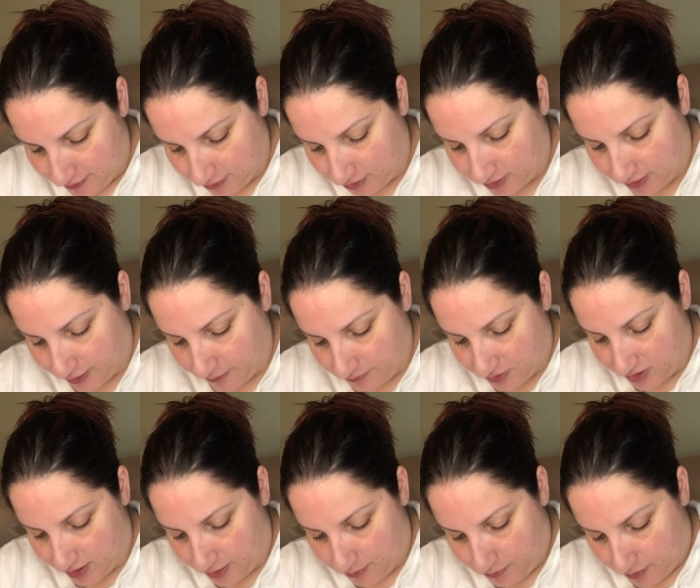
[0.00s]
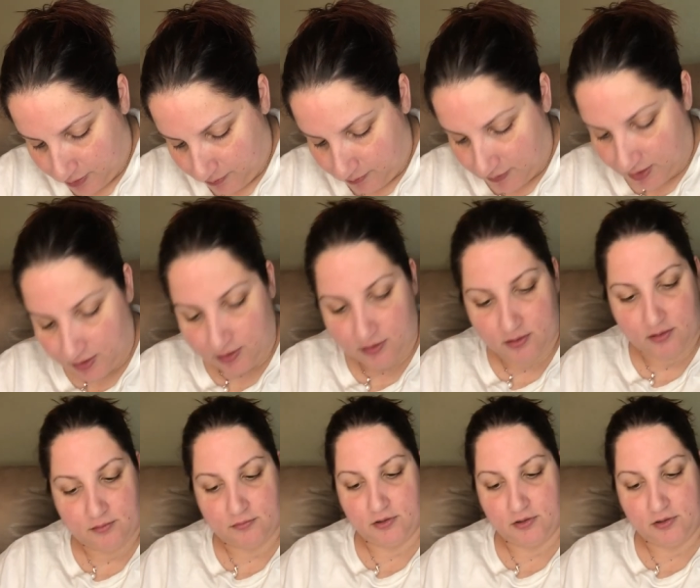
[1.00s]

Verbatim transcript: Shame, shame on me. I'm